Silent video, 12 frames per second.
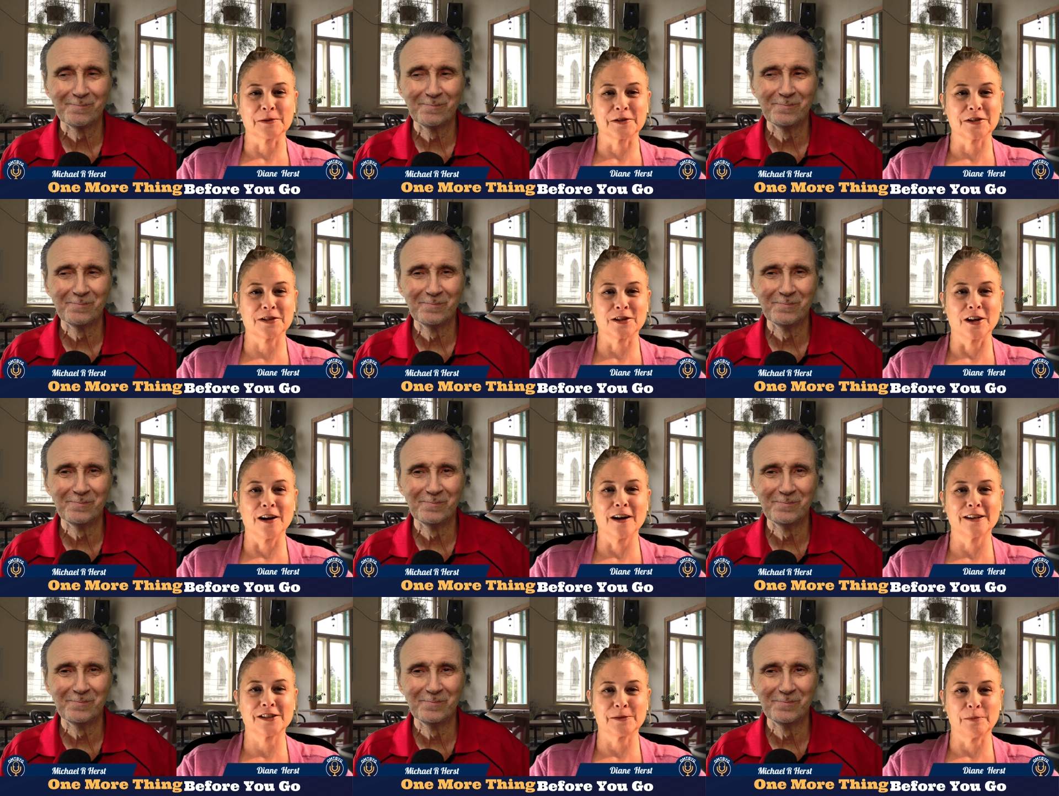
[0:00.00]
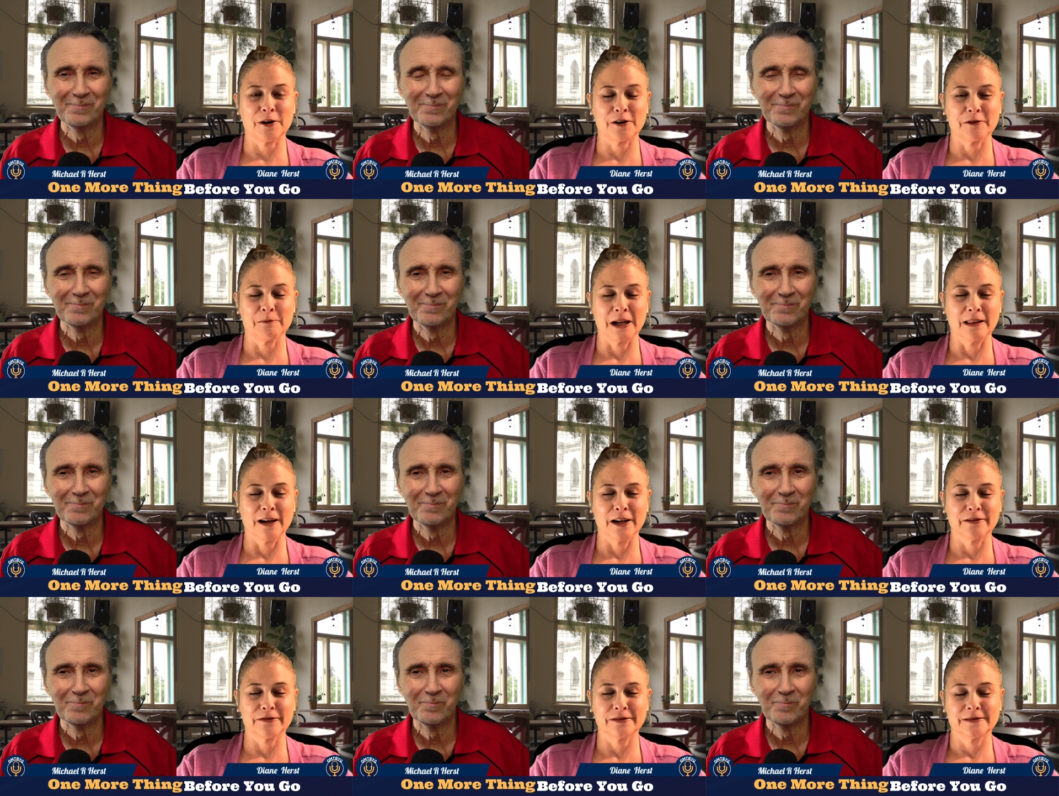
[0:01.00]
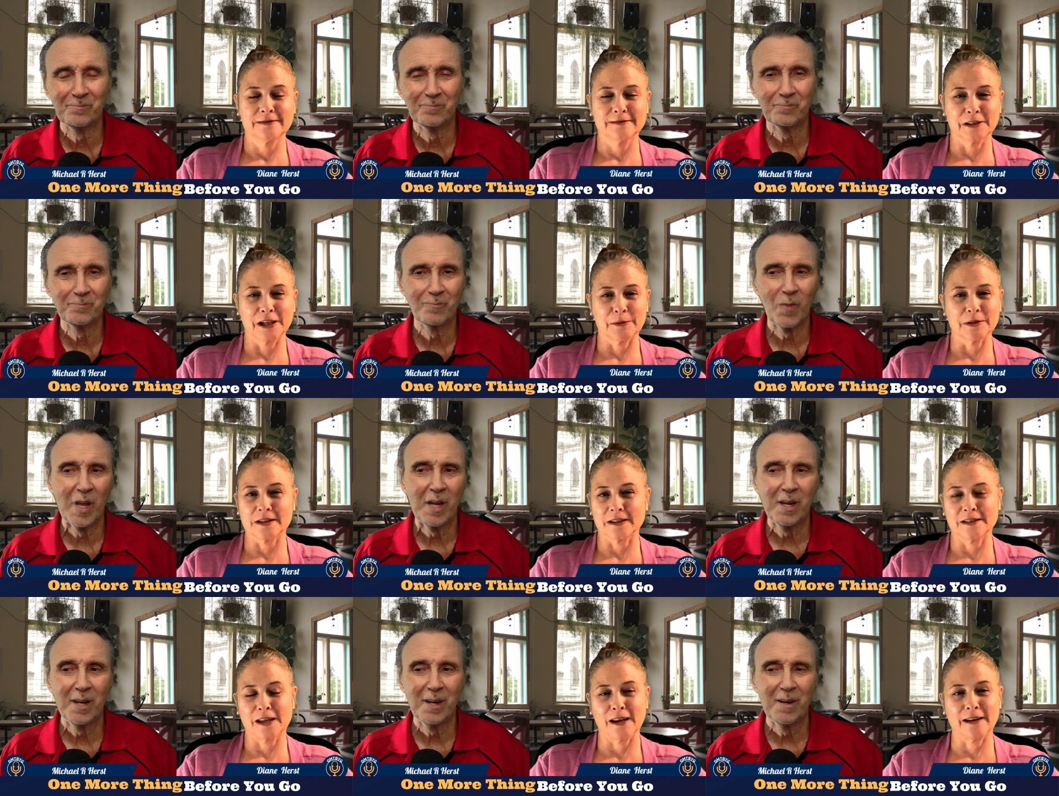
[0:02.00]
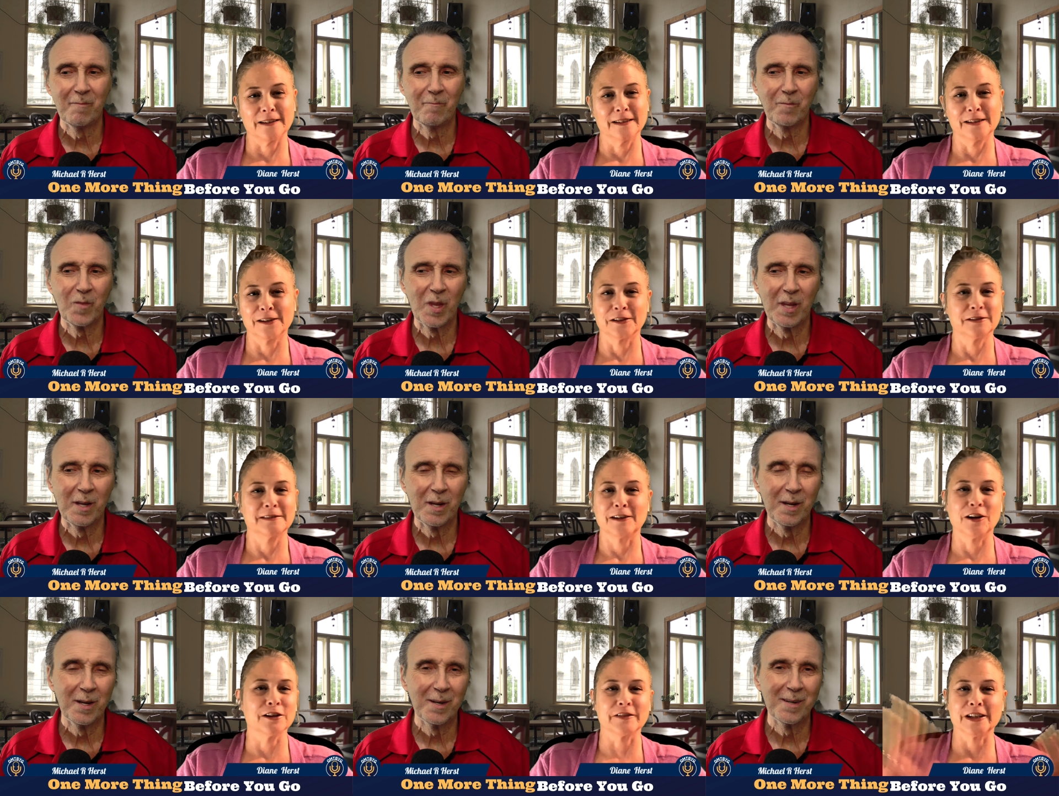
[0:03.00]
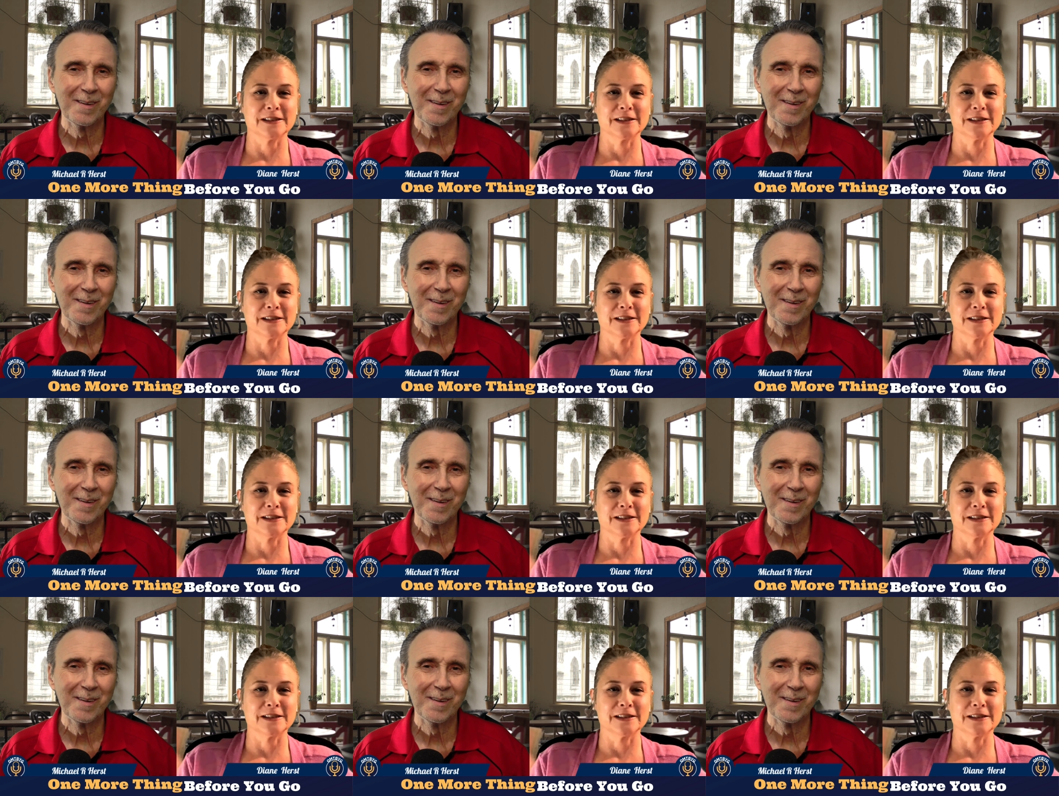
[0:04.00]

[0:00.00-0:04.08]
Speaker 1: was such a part of my life when I was 16. Oh, all of